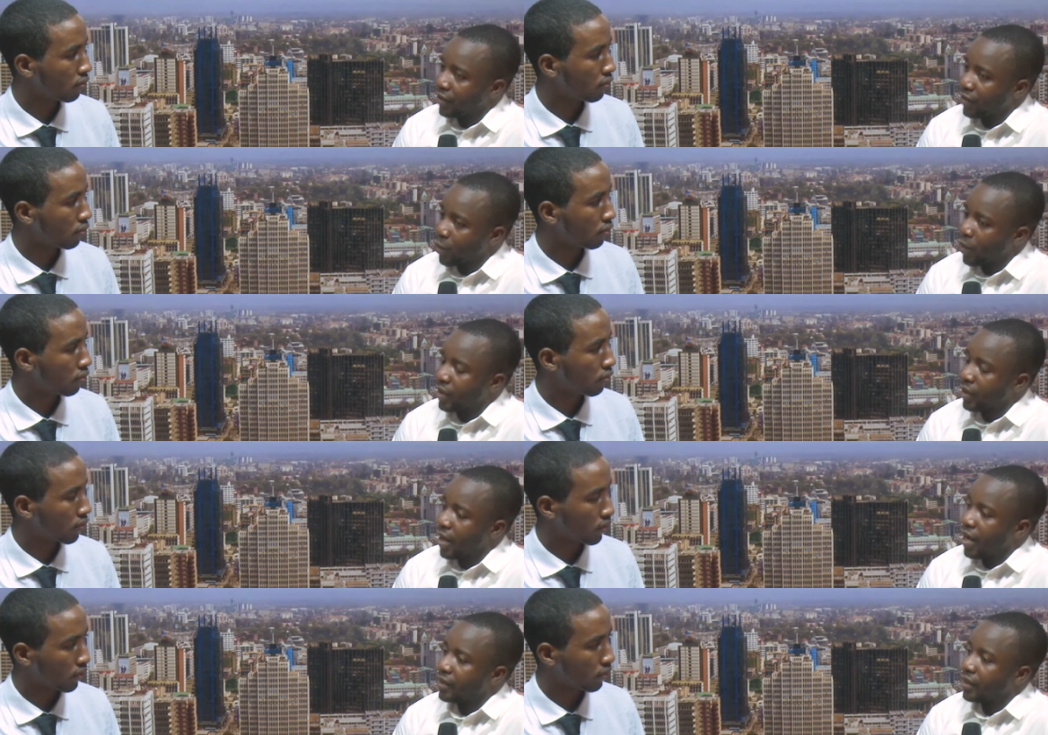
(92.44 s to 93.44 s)
Speaker 1: everyone
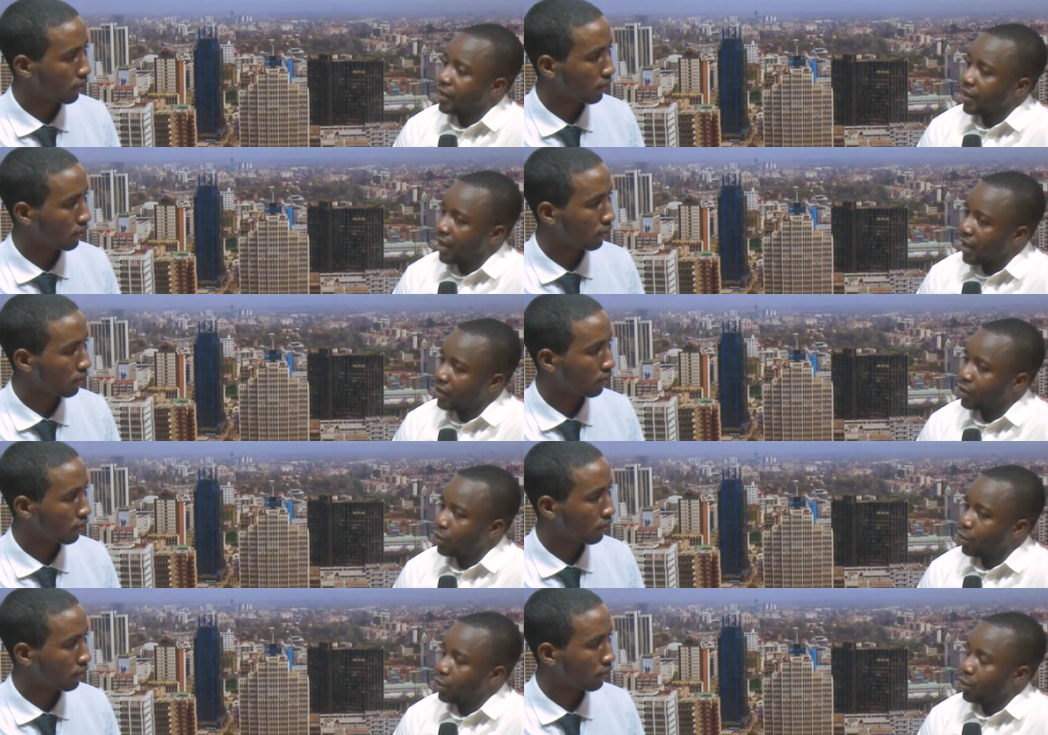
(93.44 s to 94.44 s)
as in regards
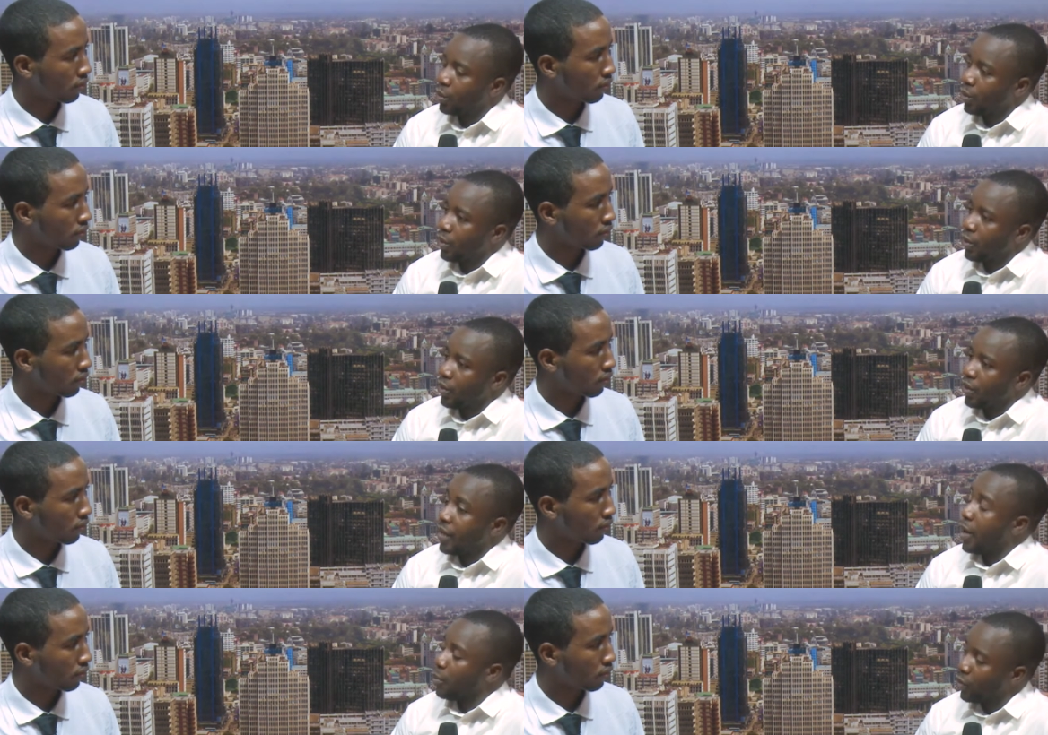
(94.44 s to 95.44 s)
to the
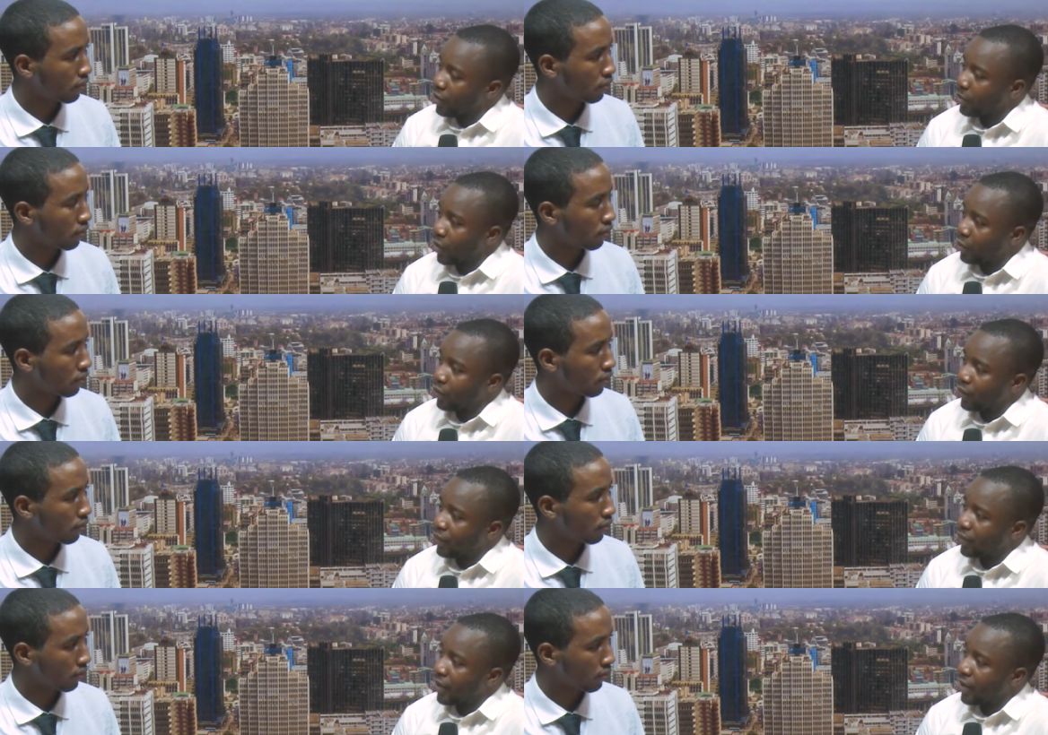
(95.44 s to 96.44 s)
appointment of
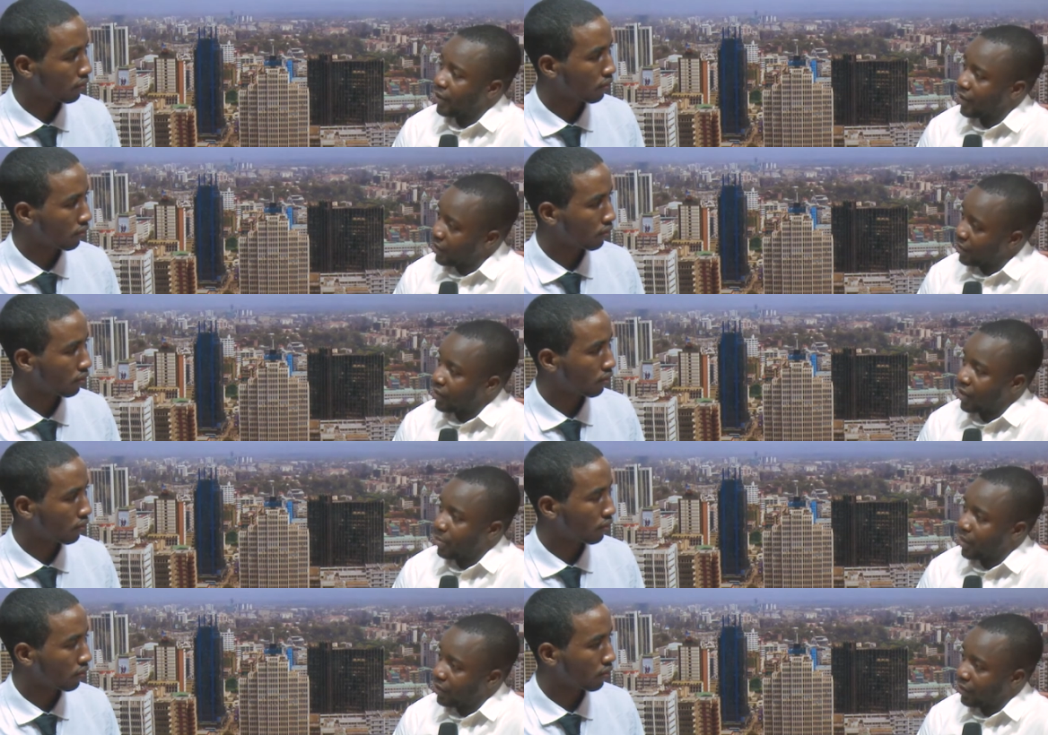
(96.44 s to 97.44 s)
judges and
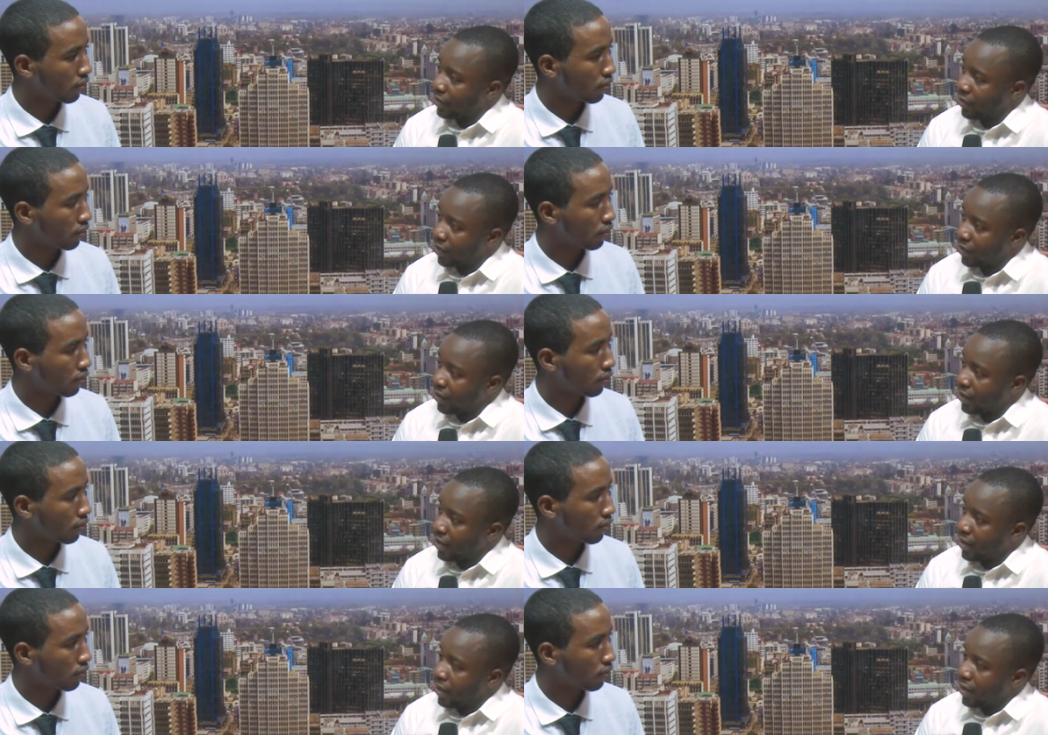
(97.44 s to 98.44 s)
magistrates.
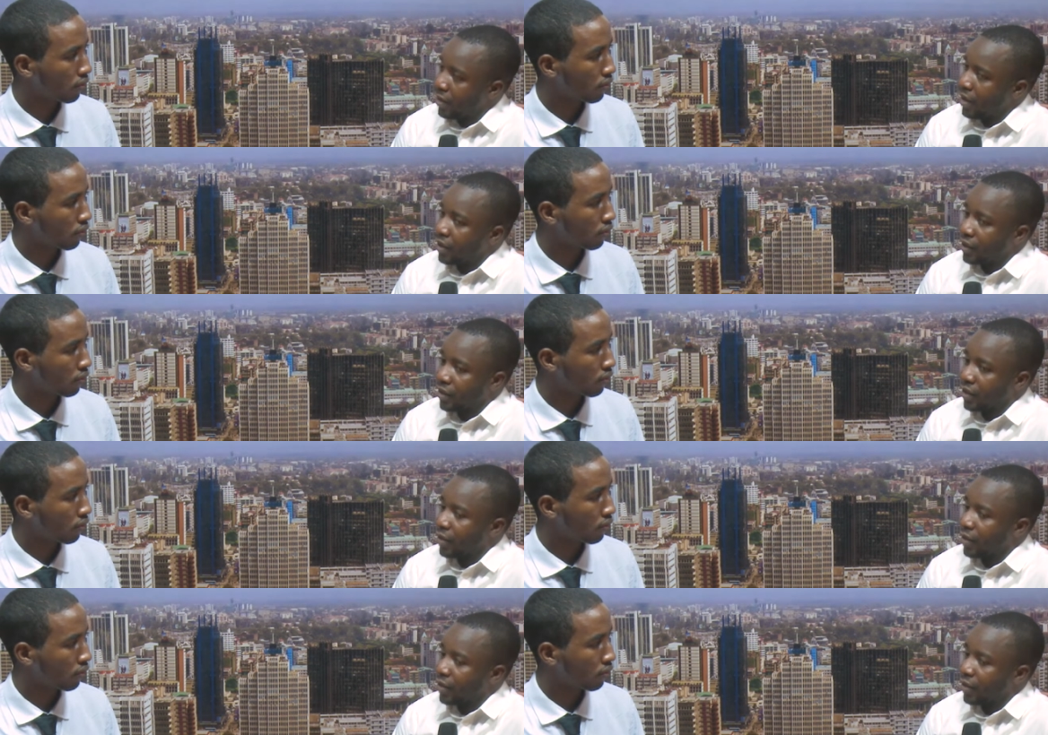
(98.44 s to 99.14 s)
That is in